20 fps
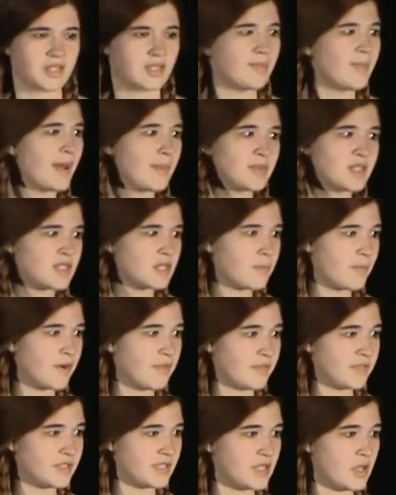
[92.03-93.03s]
Sometimes it's a
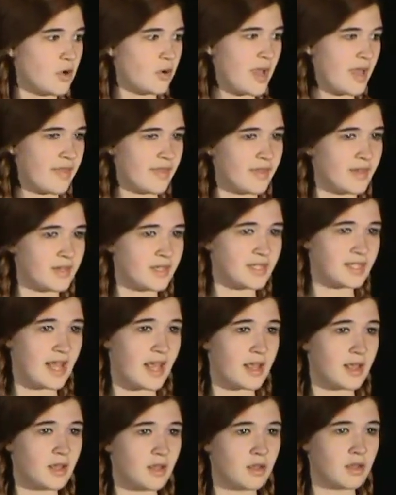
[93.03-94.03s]
perfectly okay thing to
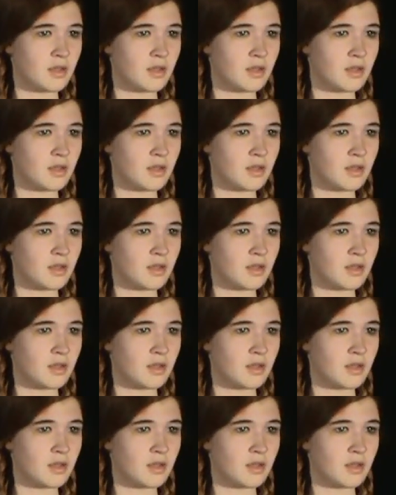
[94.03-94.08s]
say.